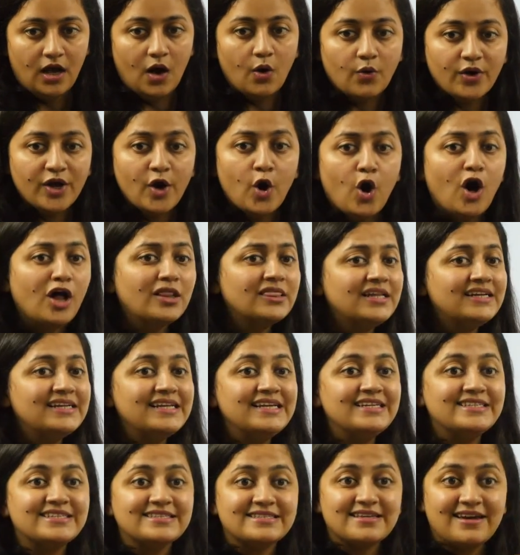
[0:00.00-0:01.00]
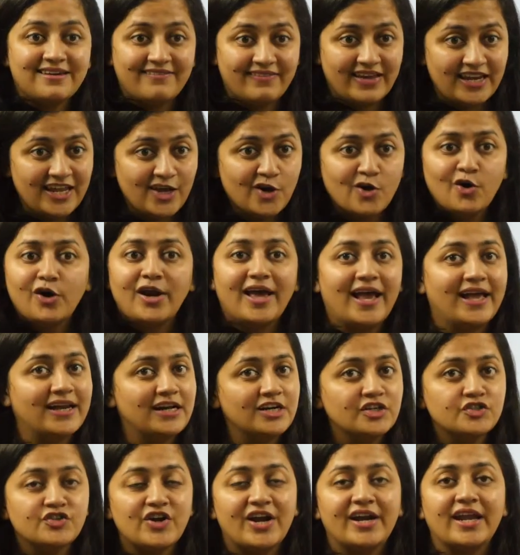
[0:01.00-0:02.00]
okay all the teachers are very good
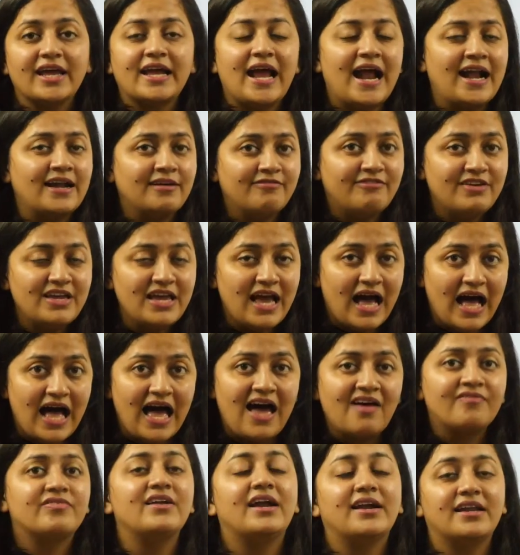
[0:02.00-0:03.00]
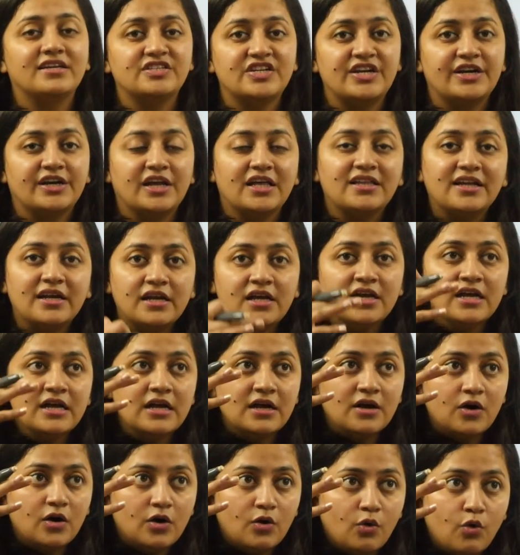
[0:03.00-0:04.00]
energetic and we have that agenda that
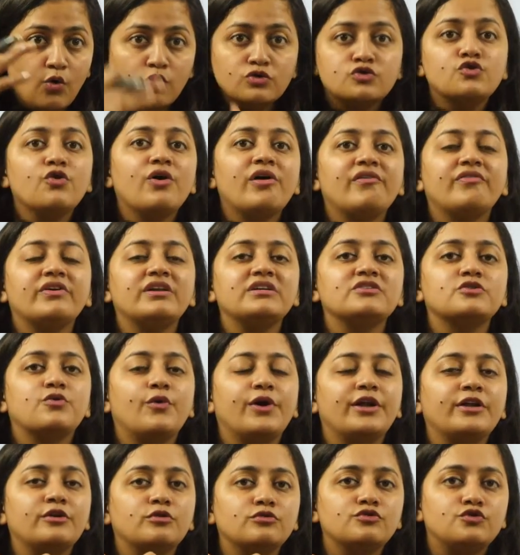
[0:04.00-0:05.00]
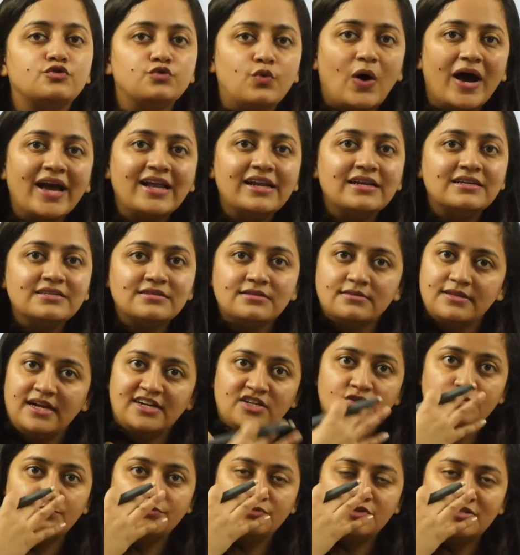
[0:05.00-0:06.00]
whosoever is going to join us
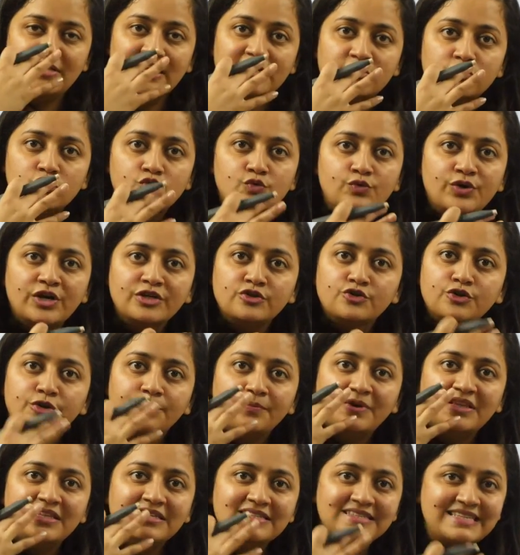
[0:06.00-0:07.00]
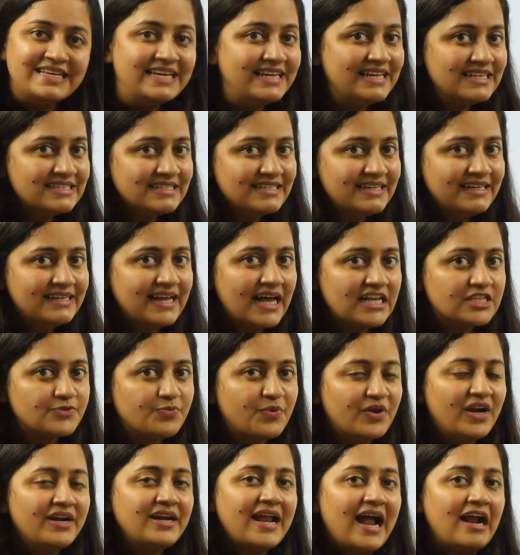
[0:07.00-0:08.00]
that that student should be the serious NEET
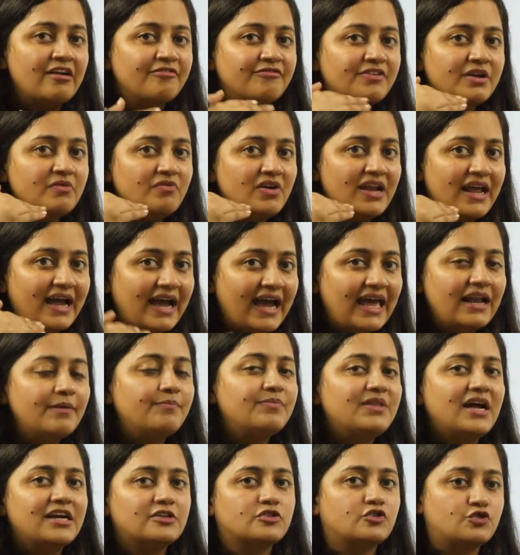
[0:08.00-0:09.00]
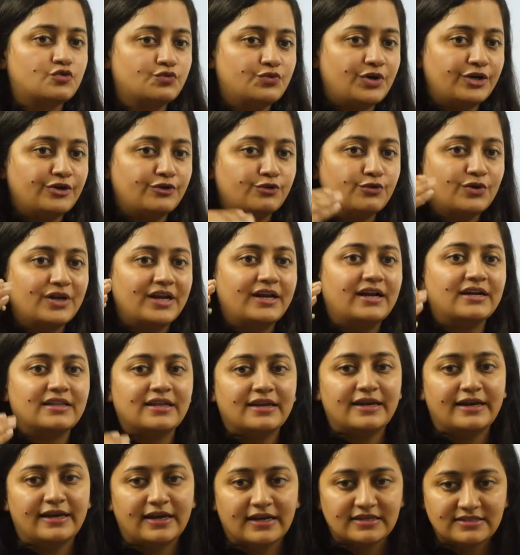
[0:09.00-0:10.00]
aspirant and we will help that student to clear
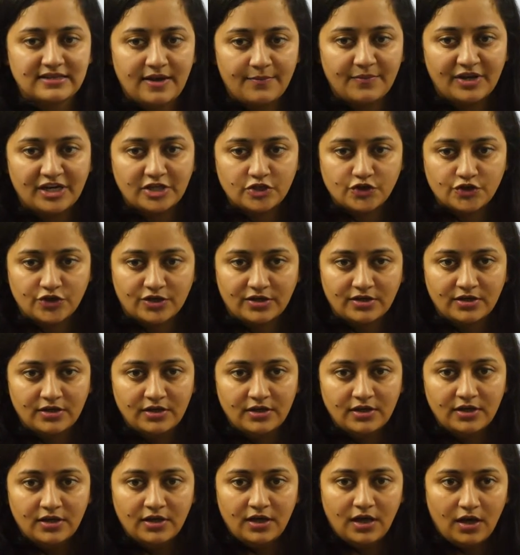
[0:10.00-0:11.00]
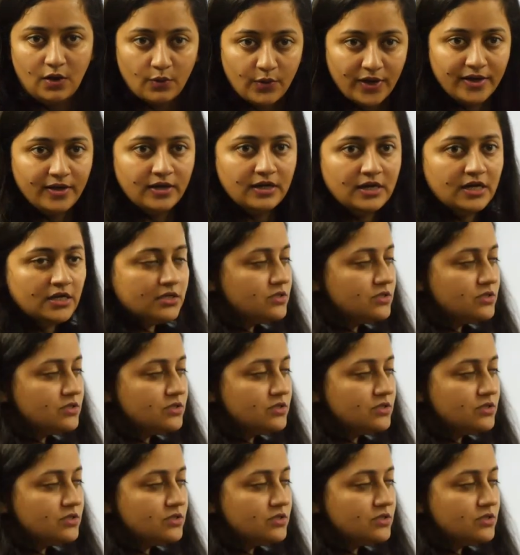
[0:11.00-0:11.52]
the NEET examination okay